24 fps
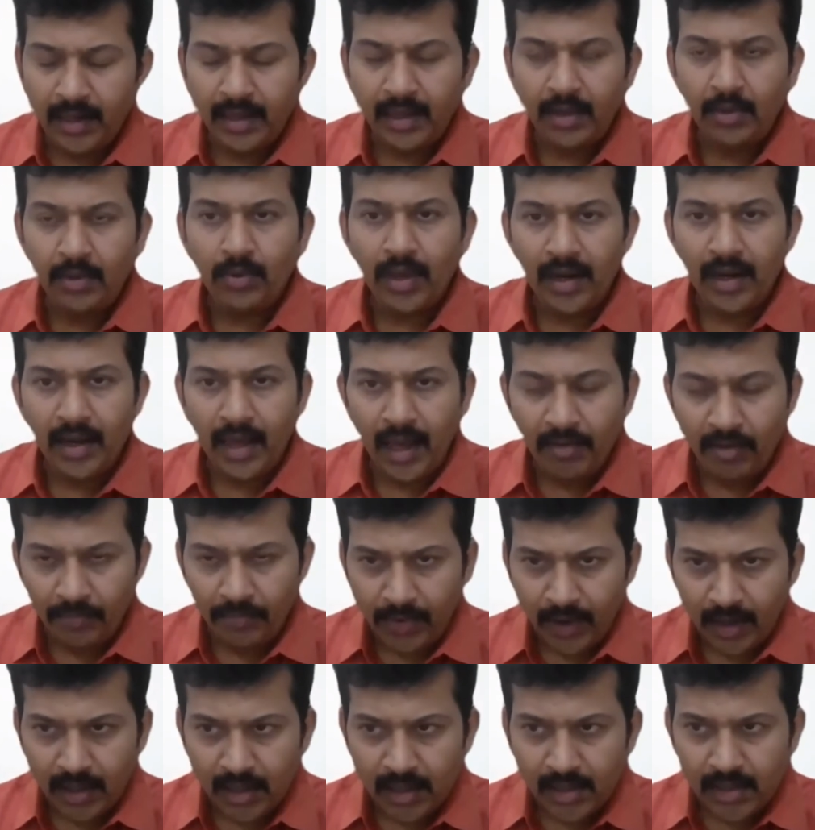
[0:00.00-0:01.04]
if you can have a
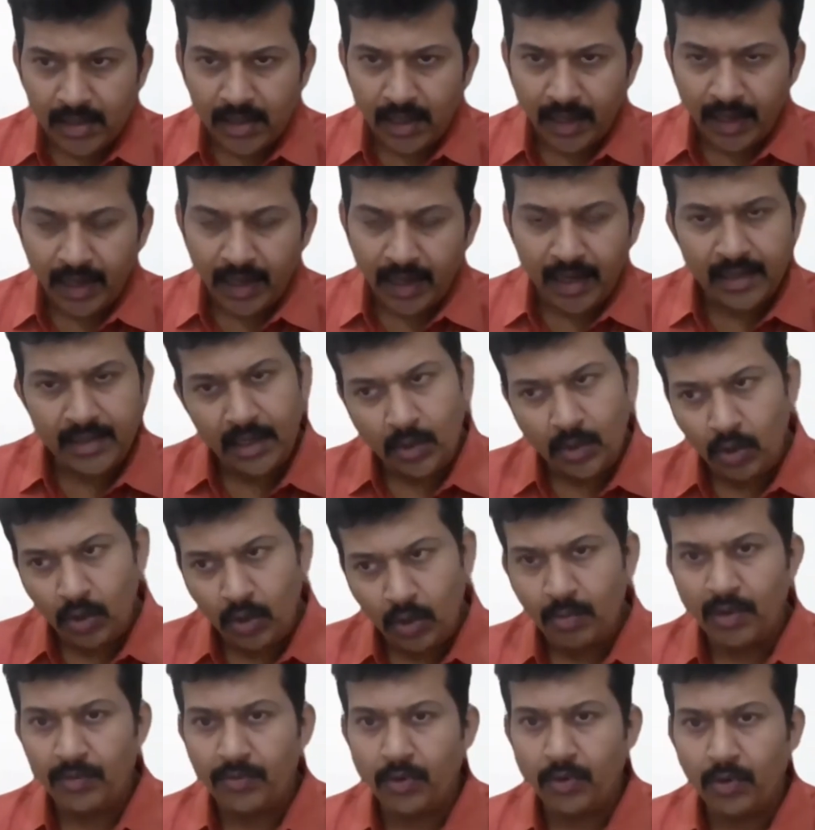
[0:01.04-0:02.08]
fungus, again, as I told
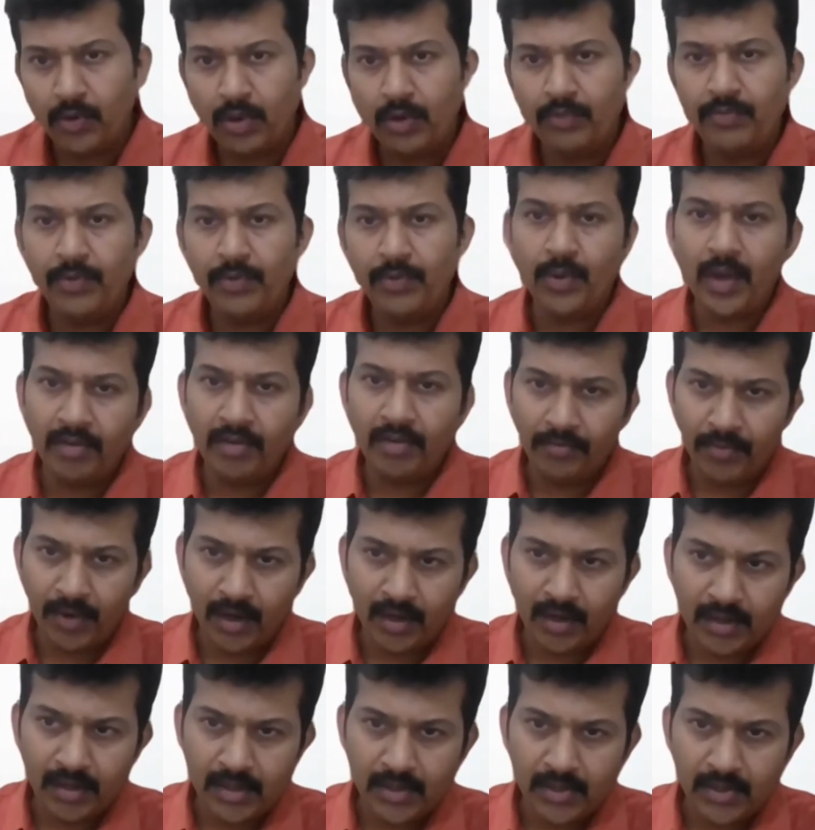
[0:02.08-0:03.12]
you before, if you have a
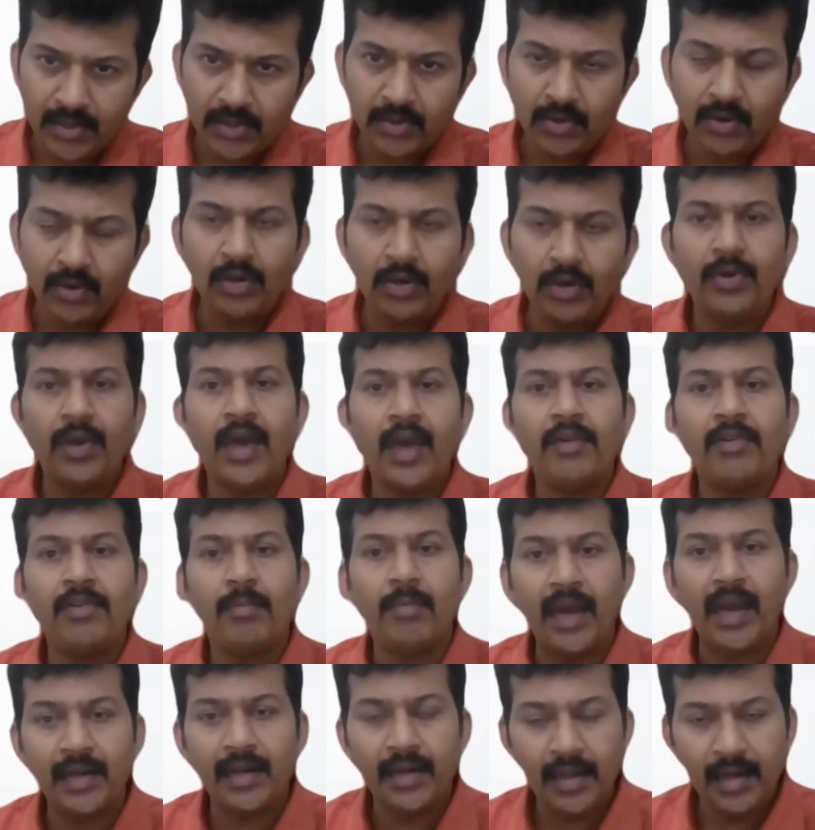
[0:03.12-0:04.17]
fungus or if you have a
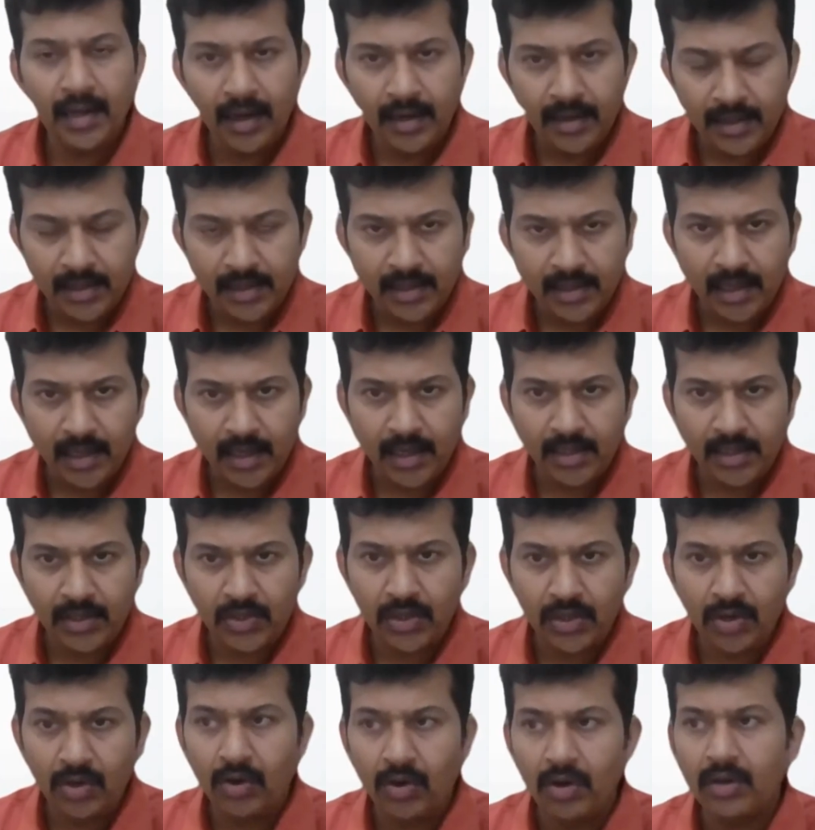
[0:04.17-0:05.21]
bacterial discharge
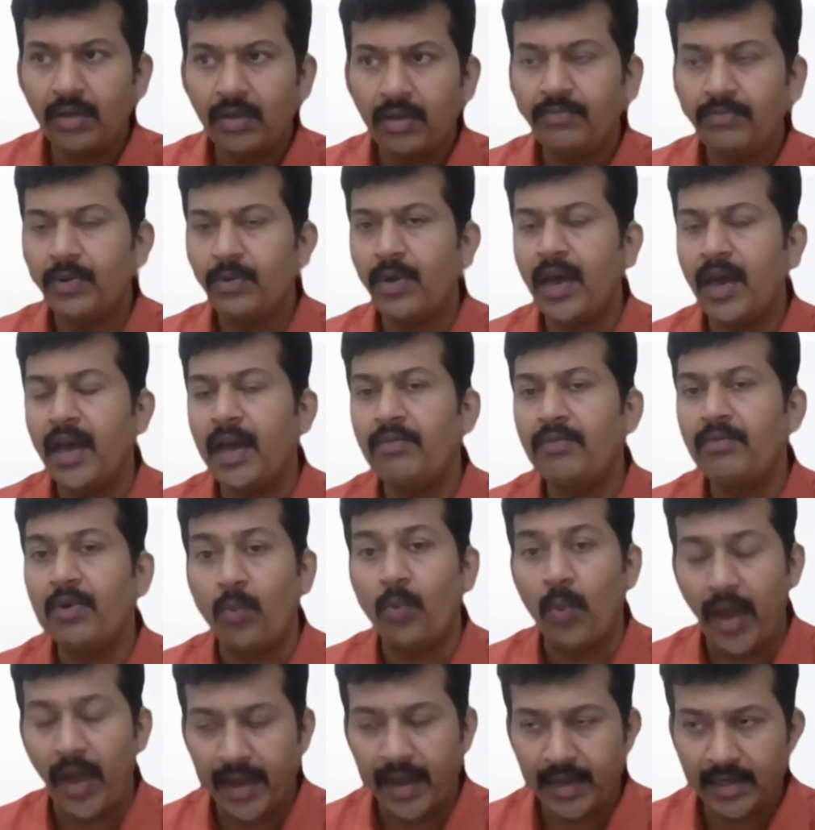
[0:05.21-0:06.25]
or if you have a
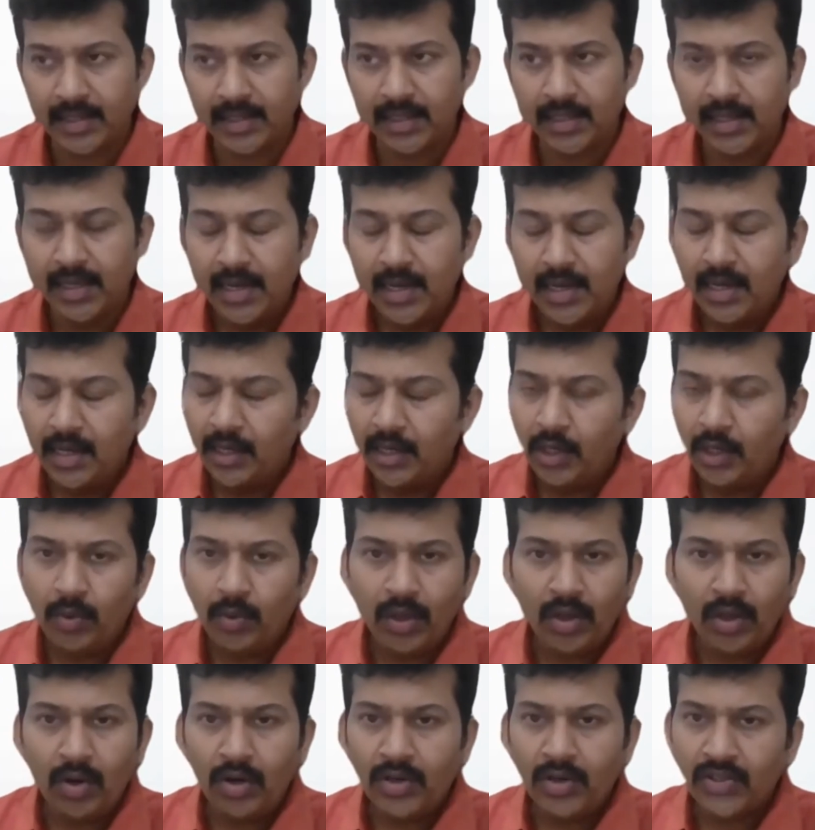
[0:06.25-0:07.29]
wax, you
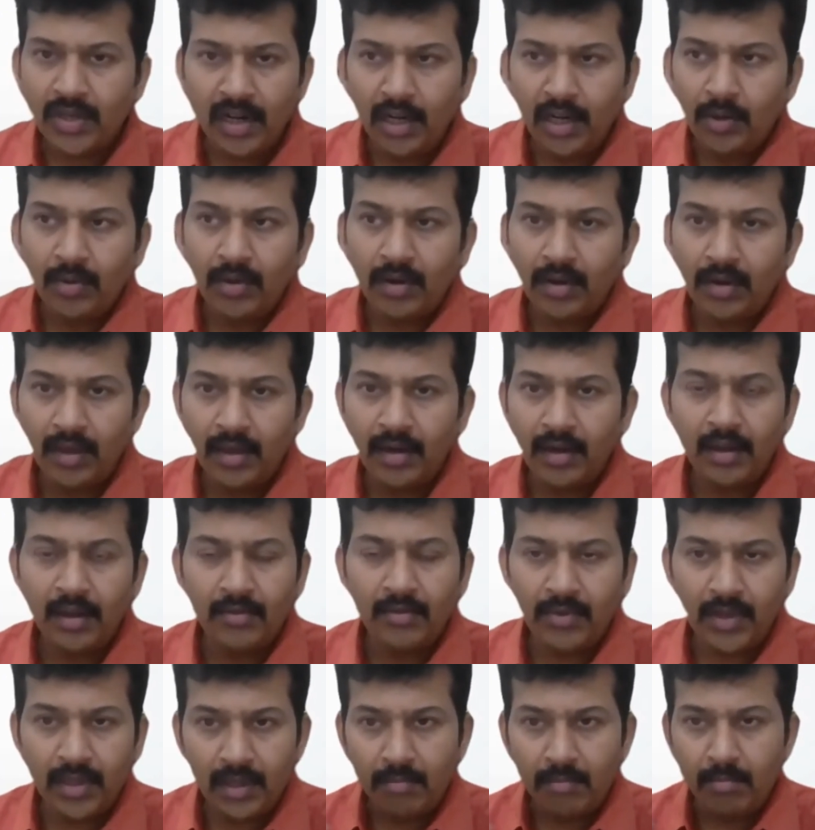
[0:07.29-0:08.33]
cannot screen your hearing
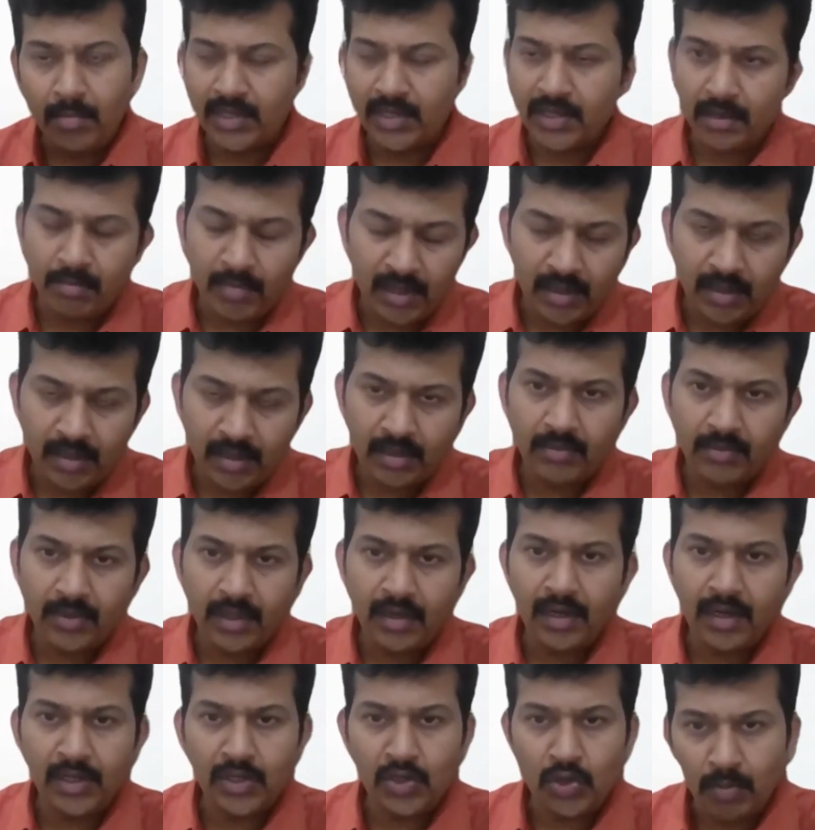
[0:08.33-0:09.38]
with a measurement, with
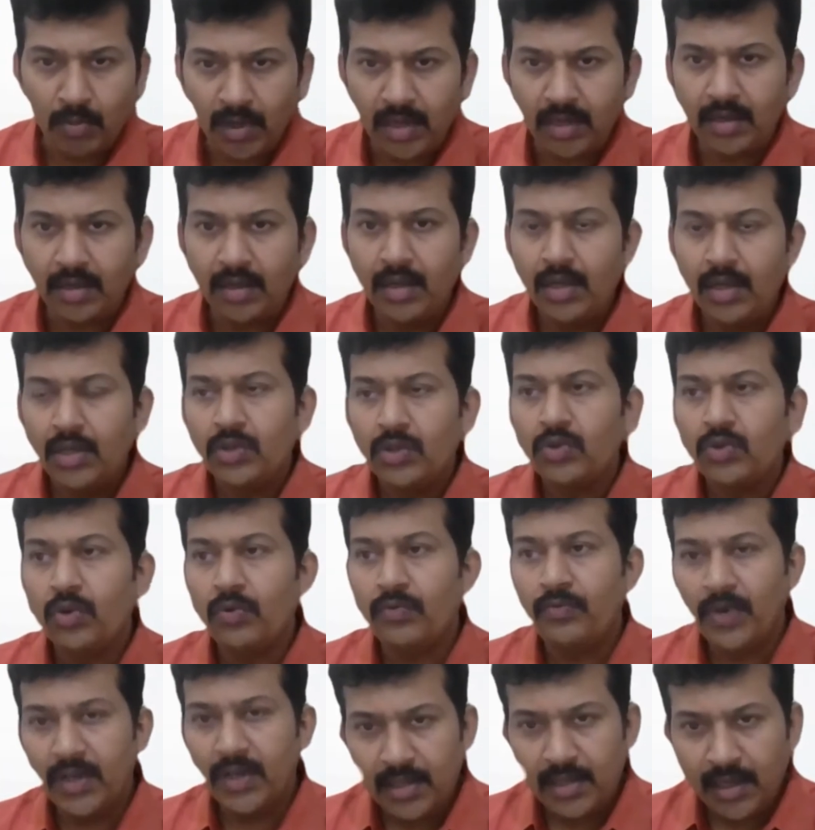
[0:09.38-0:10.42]
an instrument. So
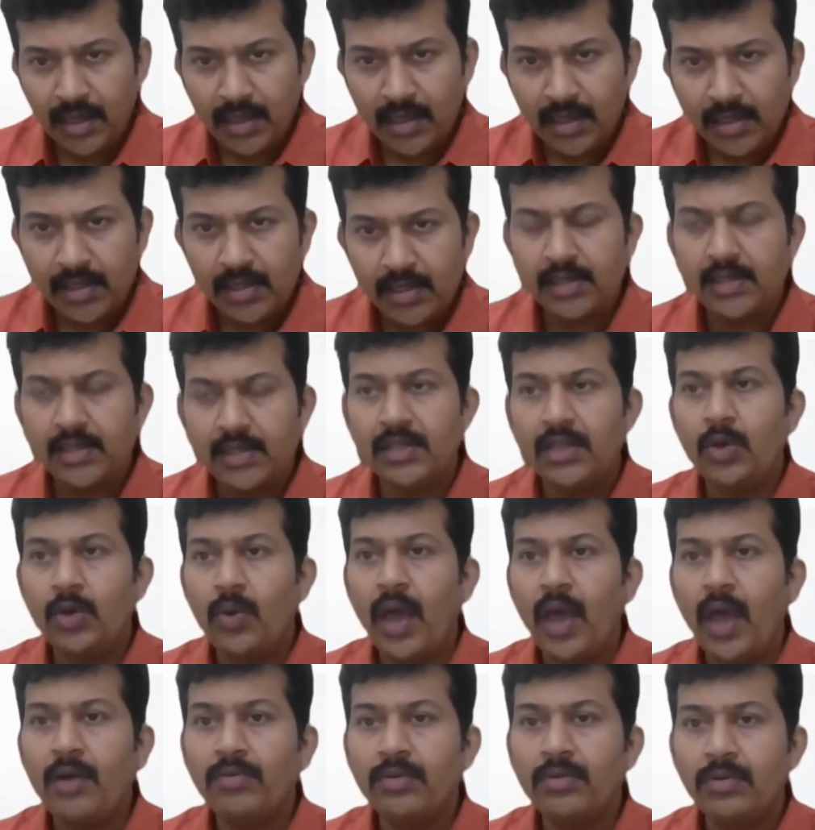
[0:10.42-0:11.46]
first thing is you
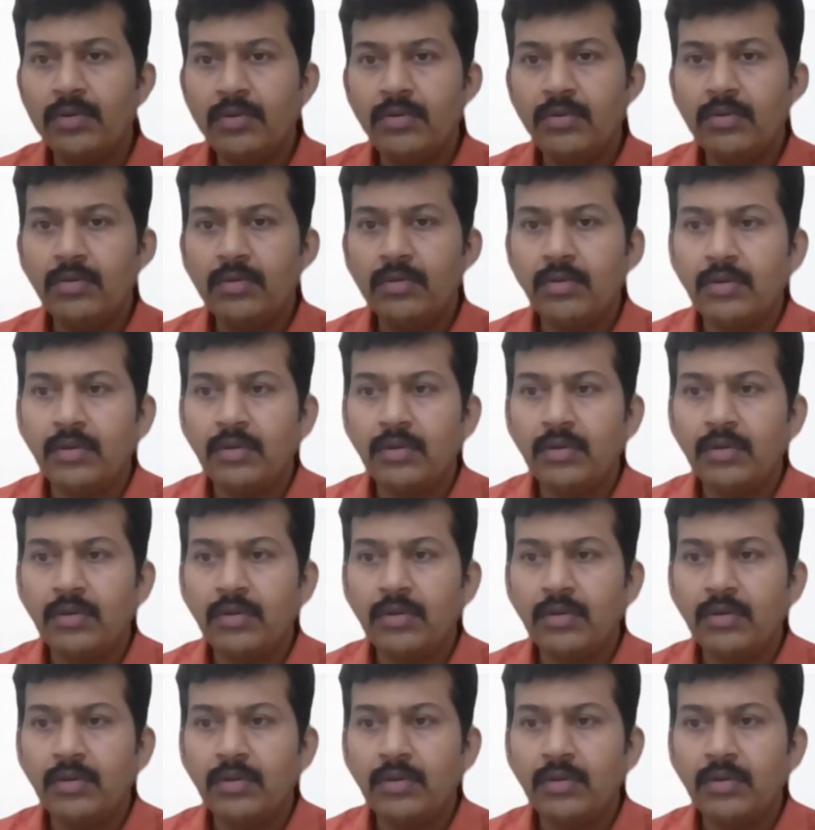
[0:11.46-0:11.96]
have to